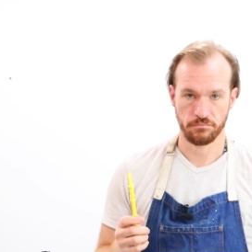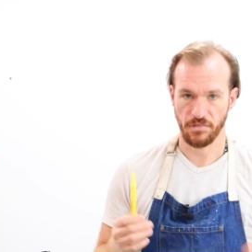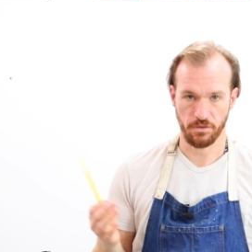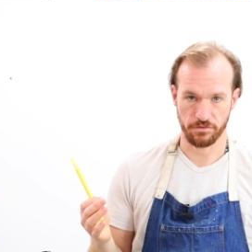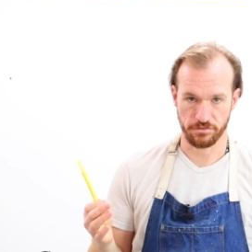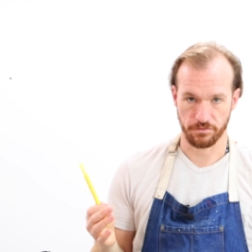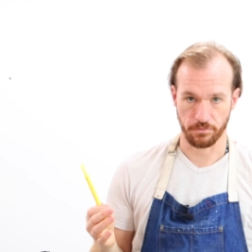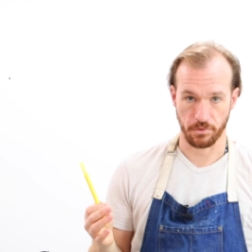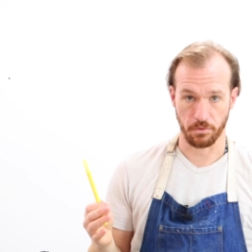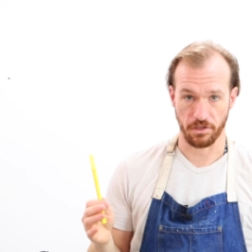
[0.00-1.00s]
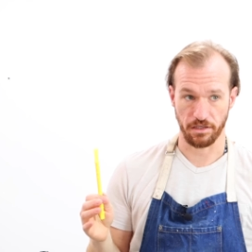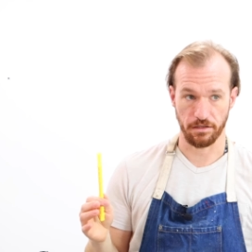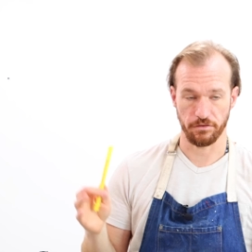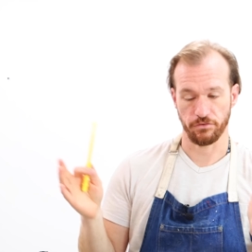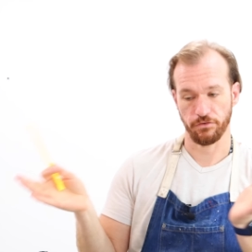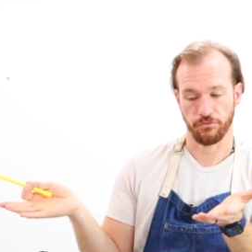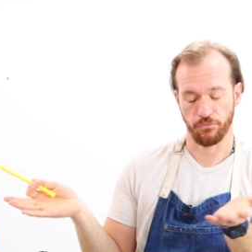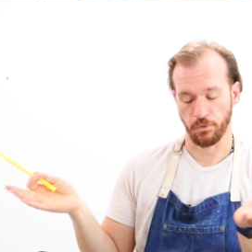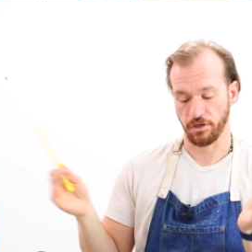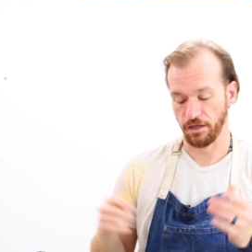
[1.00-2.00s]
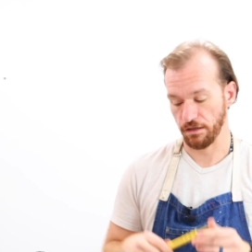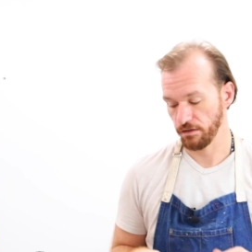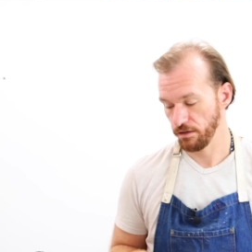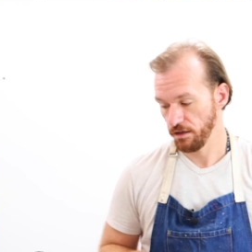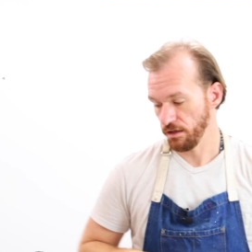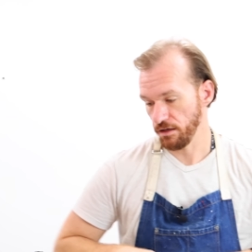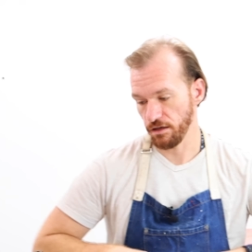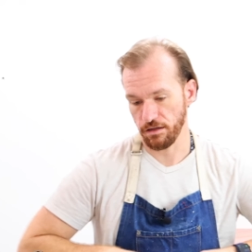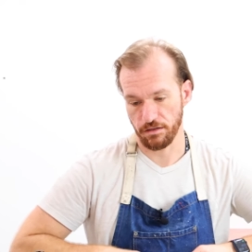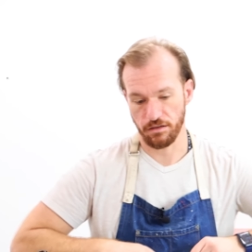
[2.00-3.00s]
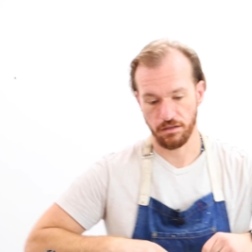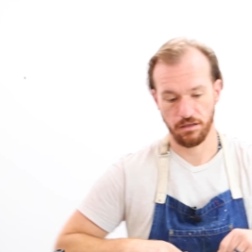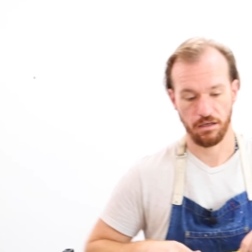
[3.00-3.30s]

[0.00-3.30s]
Now it's just recording in just 4K. And